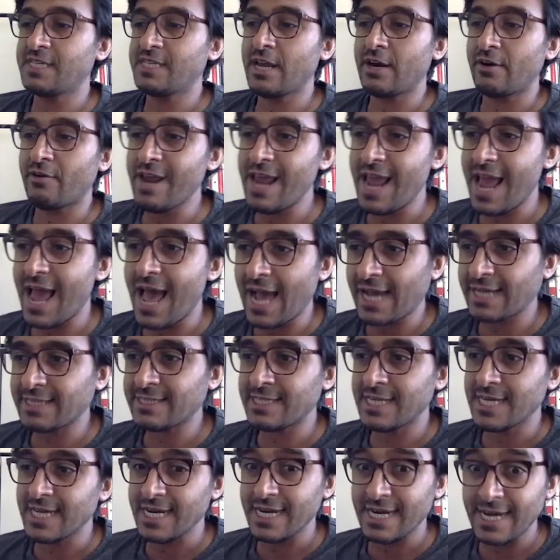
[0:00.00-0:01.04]
React
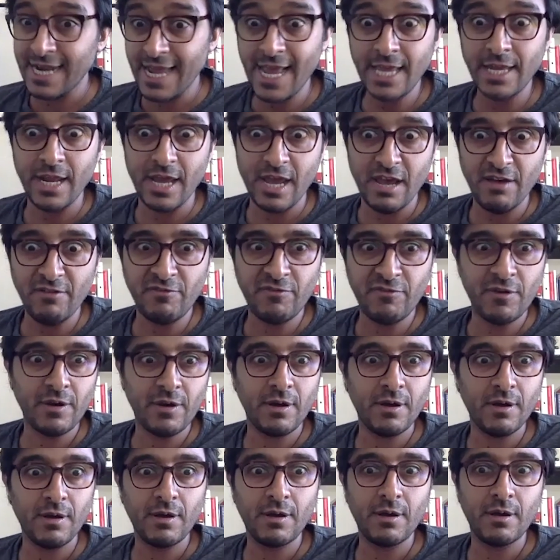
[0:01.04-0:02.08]
Native,
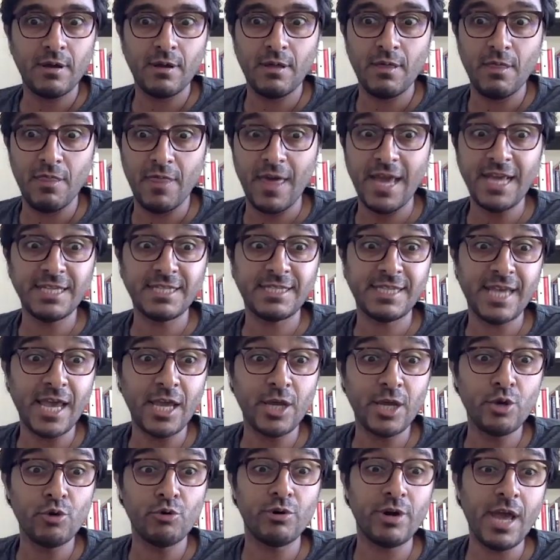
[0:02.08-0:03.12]
they say
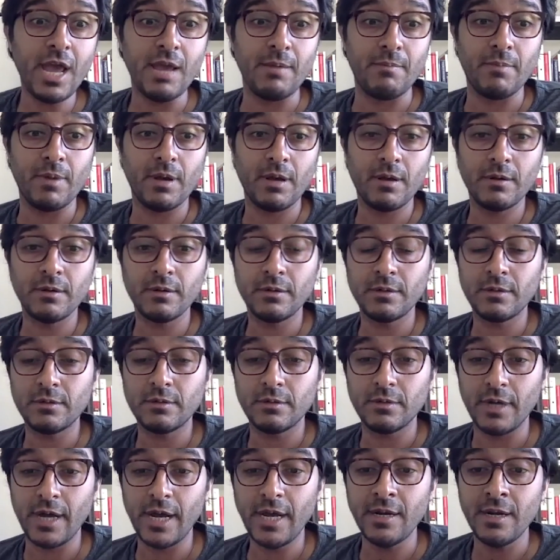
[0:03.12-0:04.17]
your name,
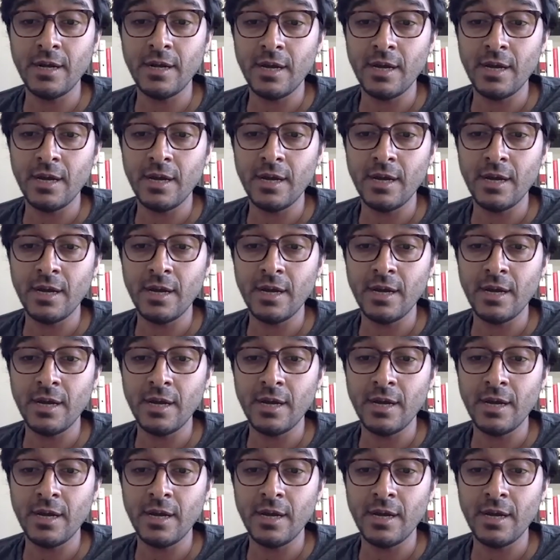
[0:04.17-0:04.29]
right?